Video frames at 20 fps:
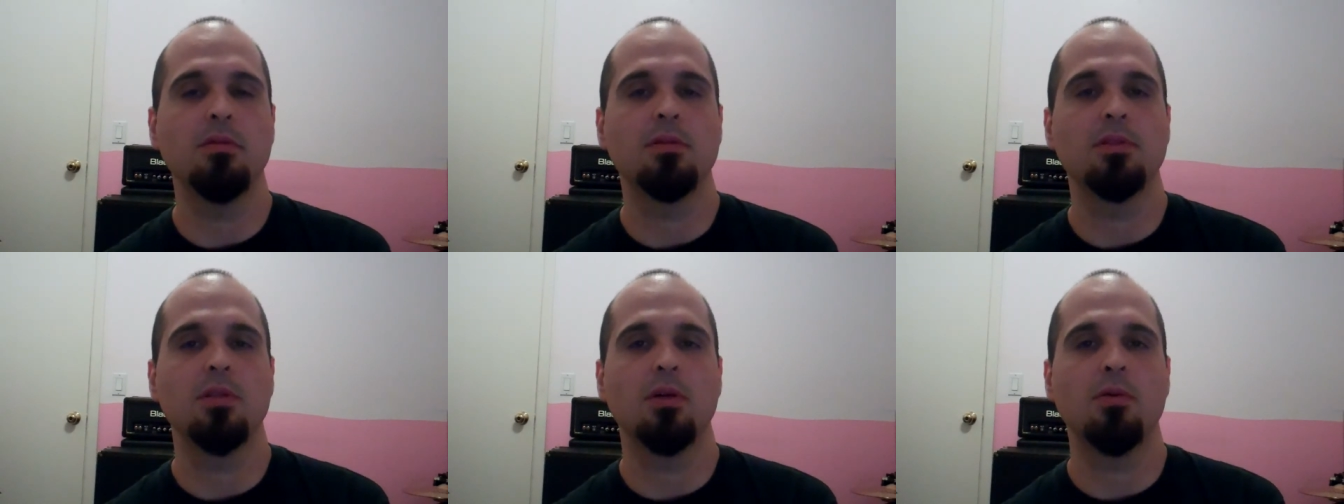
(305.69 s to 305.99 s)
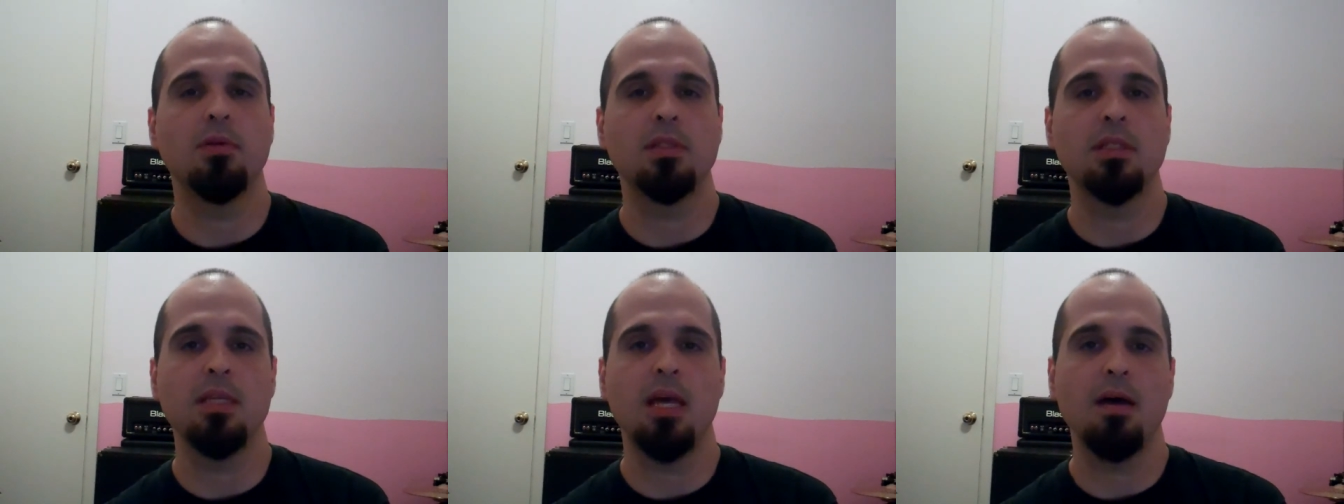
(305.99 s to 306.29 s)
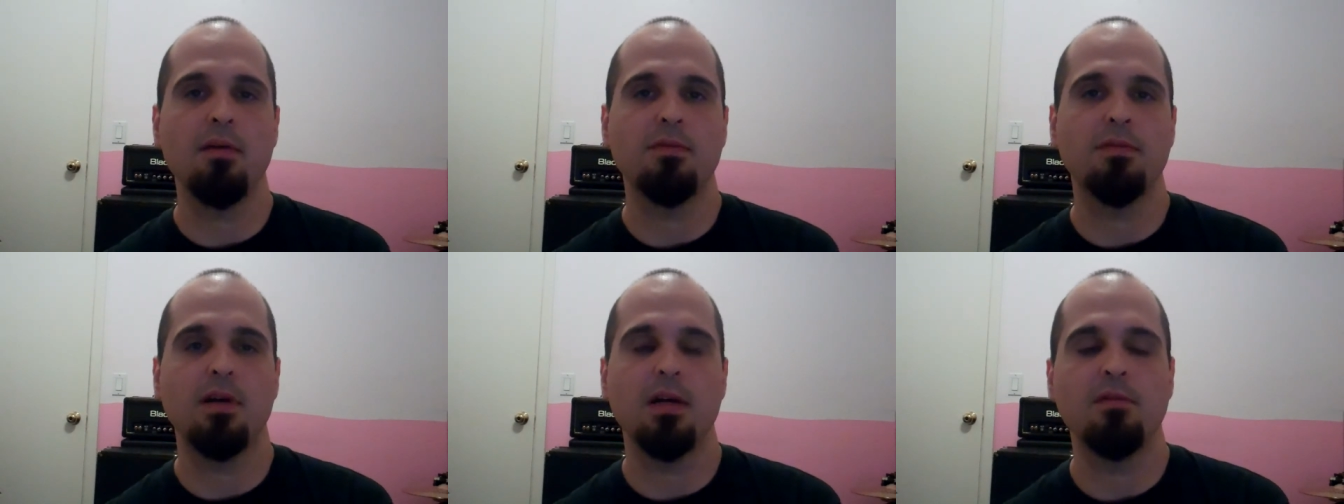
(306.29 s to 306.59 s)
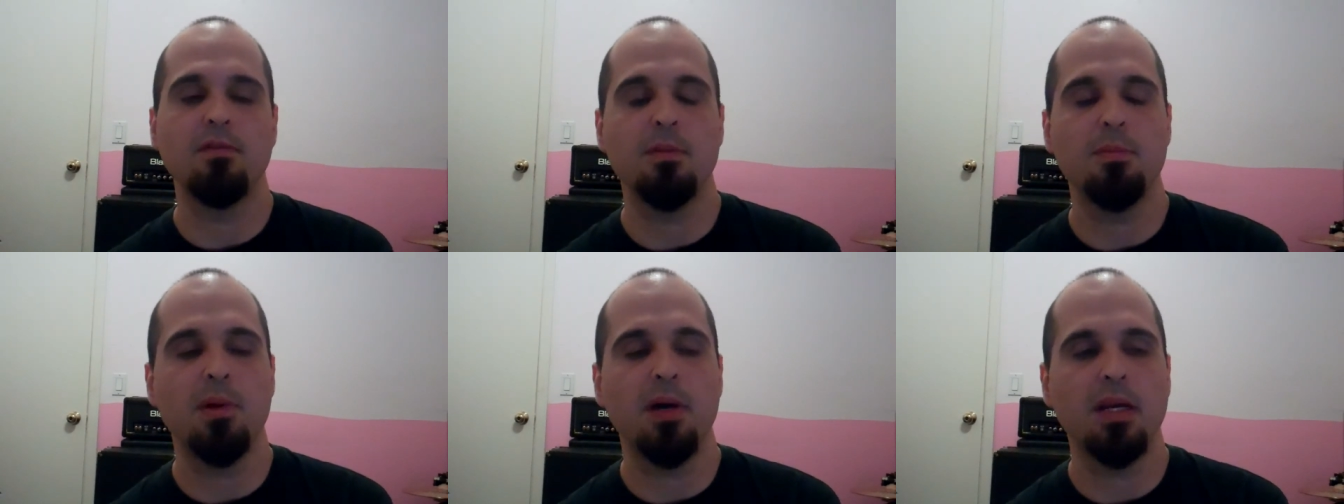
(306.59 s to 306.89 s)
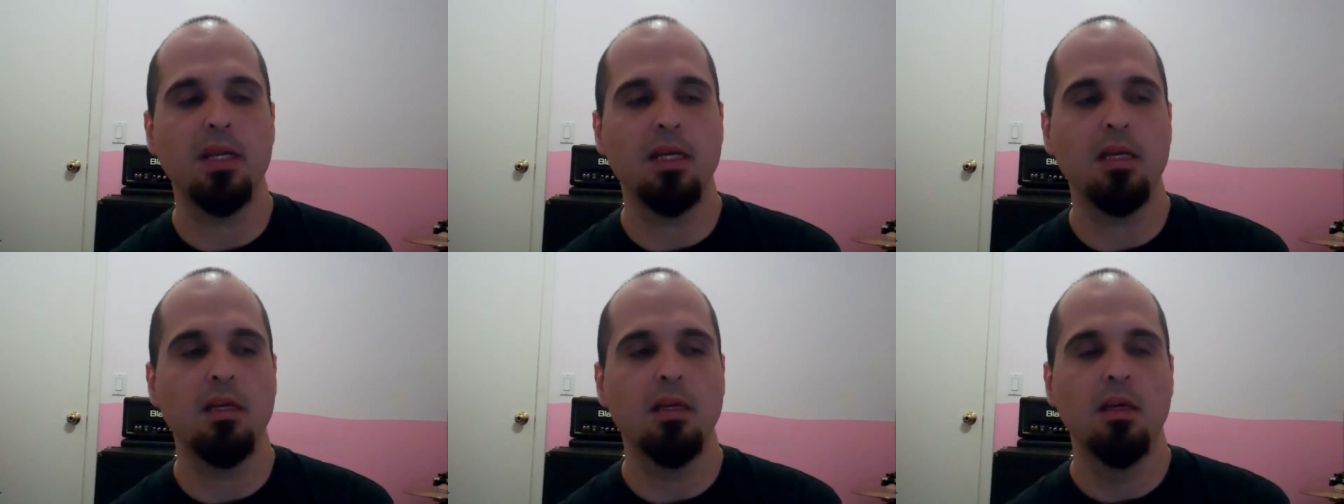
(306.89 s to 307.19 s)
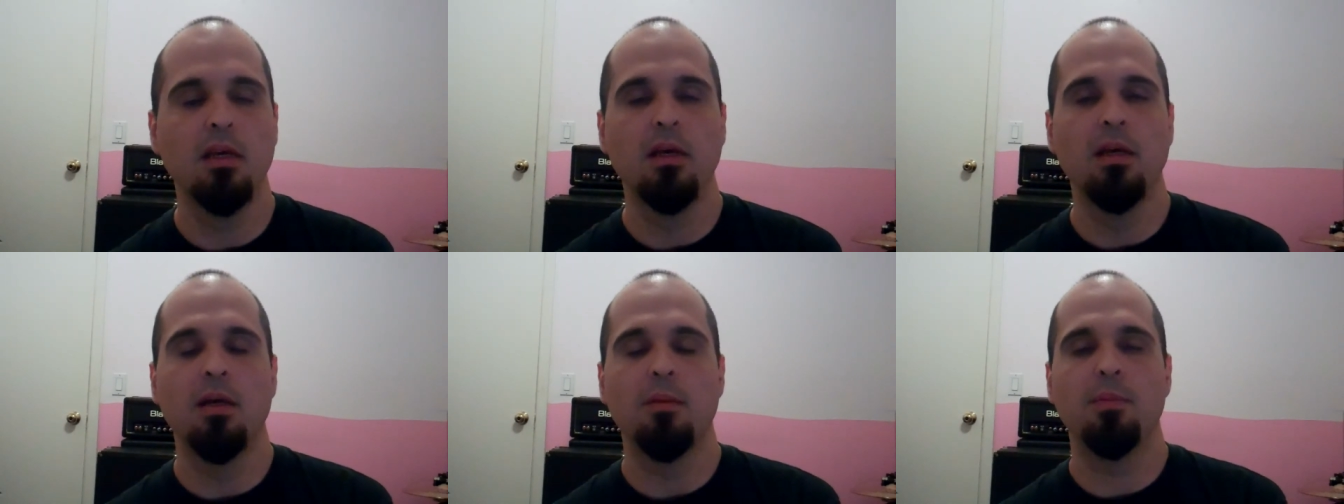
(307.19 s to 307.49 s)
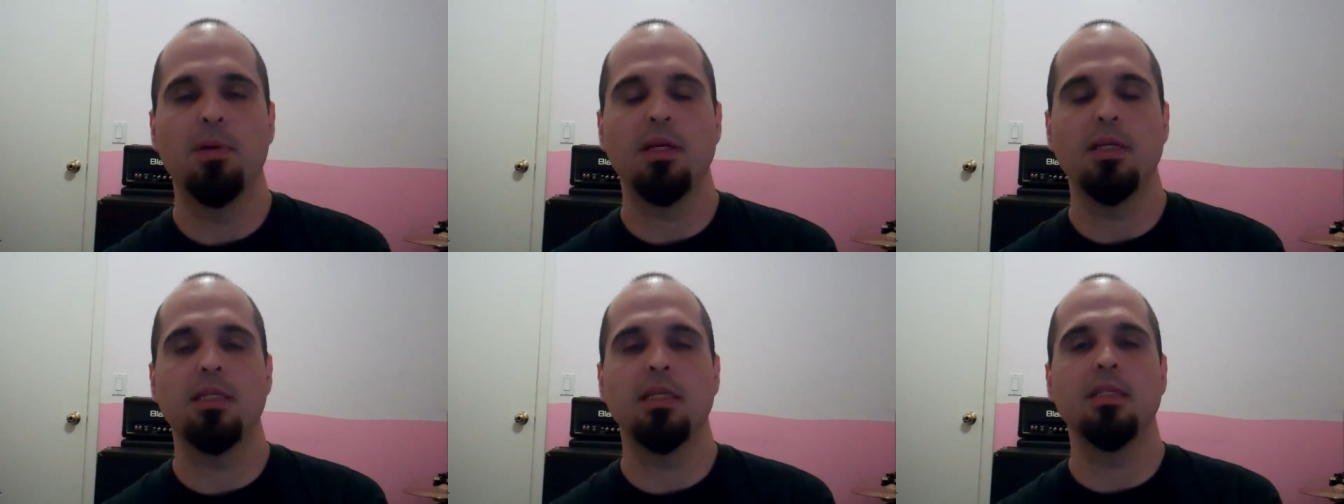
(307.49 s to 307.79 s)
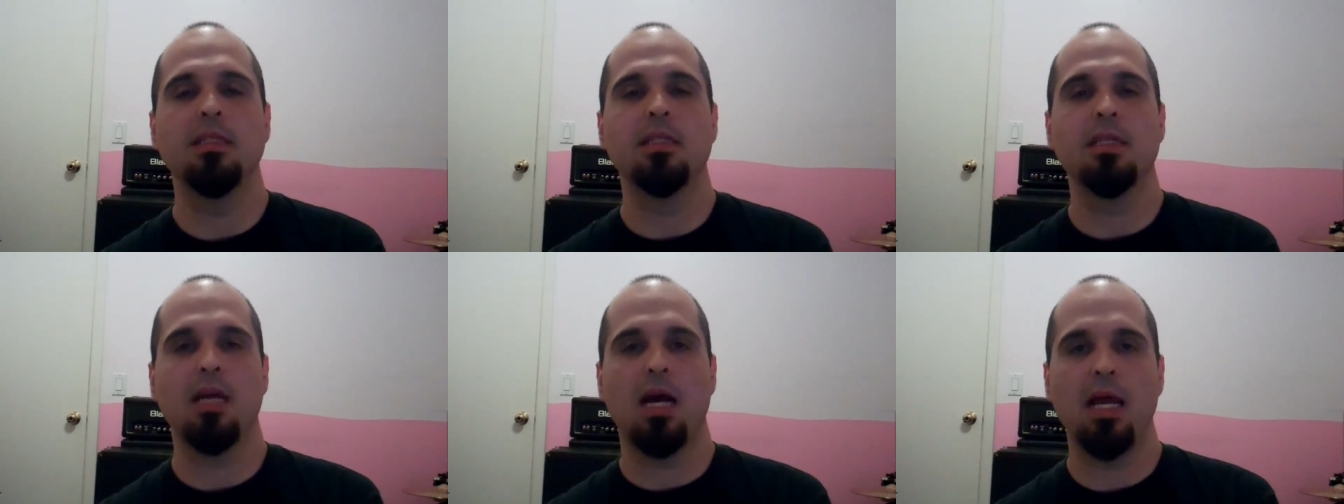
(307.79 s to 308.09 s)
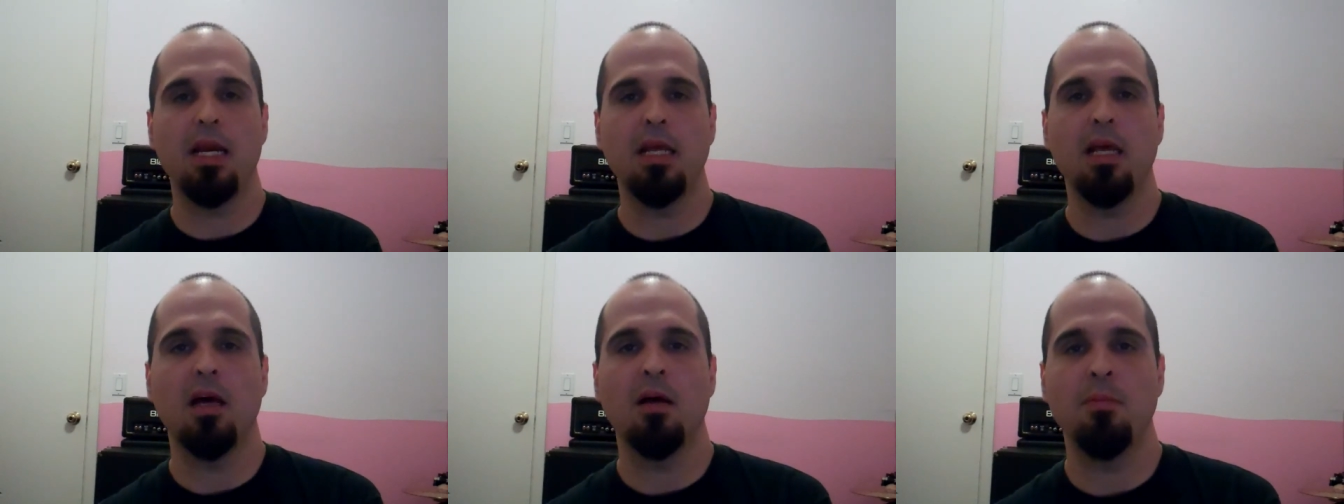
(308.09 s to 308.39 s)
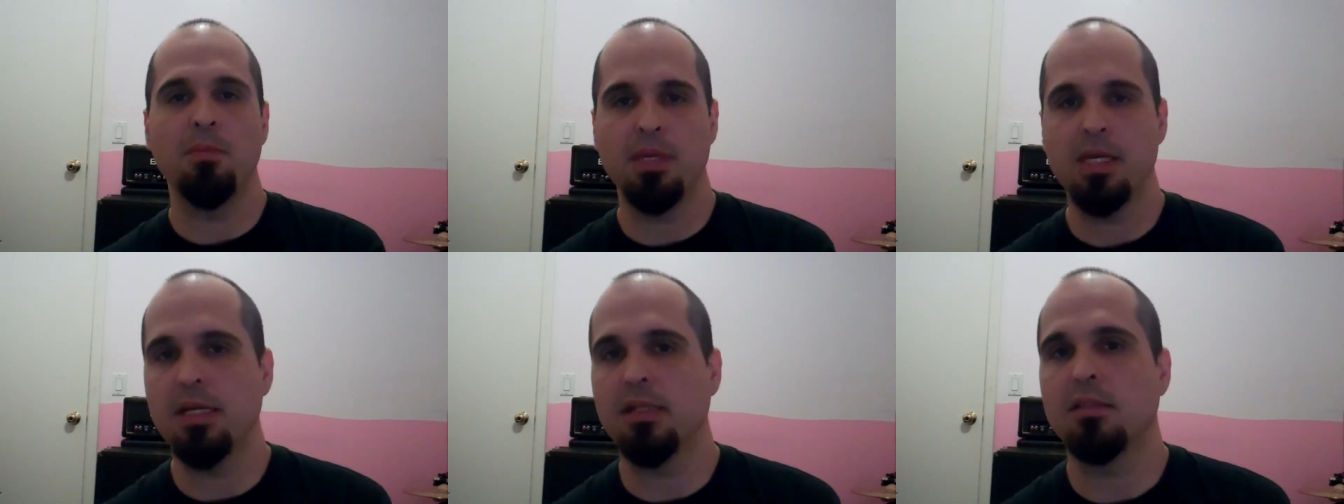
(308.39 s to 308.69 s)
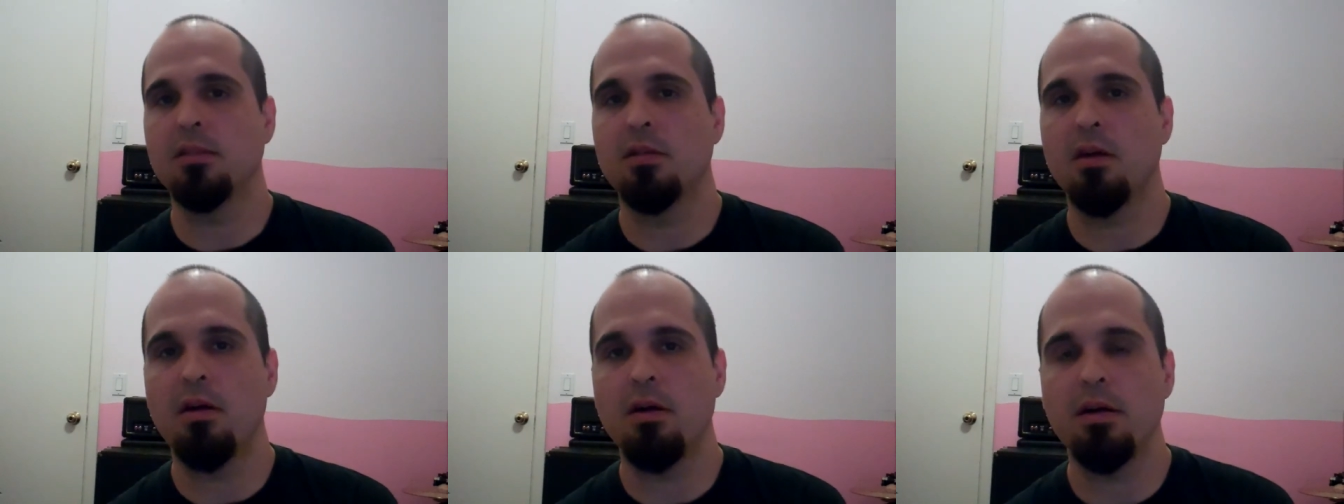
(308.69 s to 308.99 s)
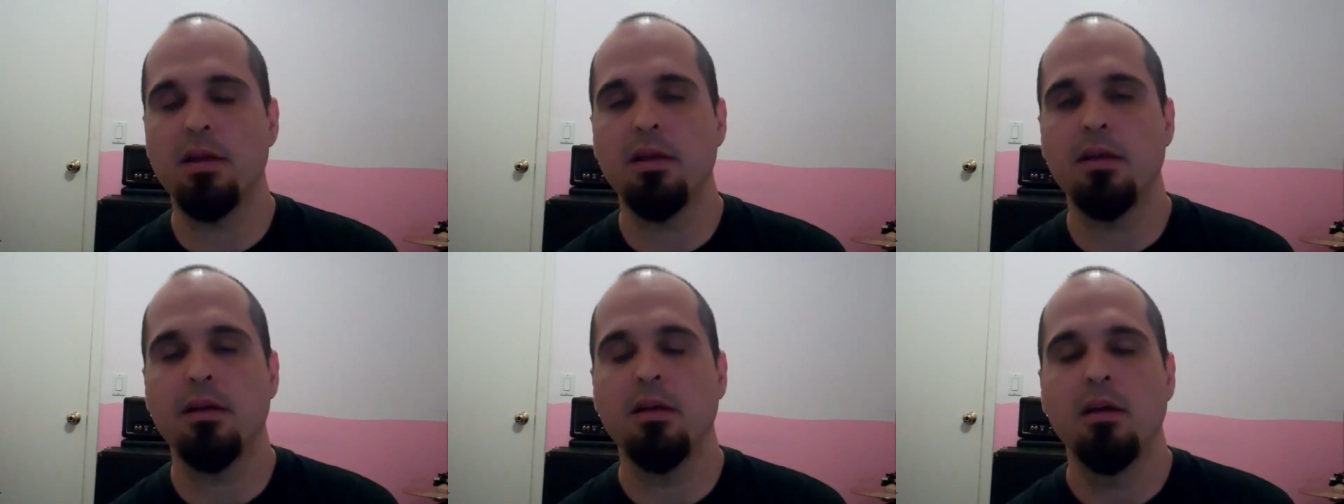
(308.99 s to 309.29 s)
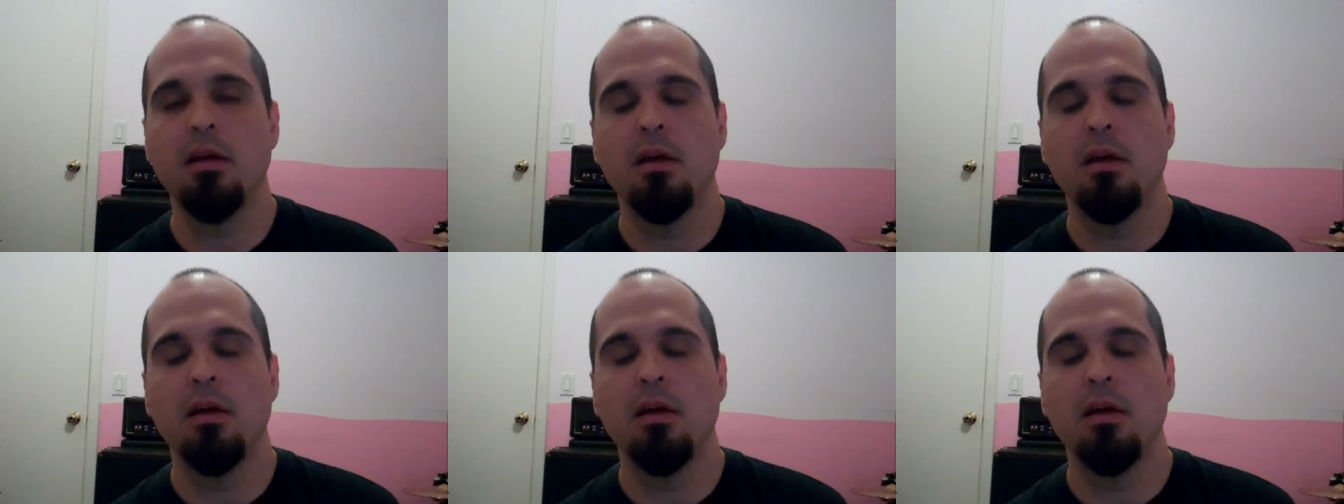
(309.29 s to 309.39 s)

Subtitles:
So it's not for everybody, but it did kind of help me get started.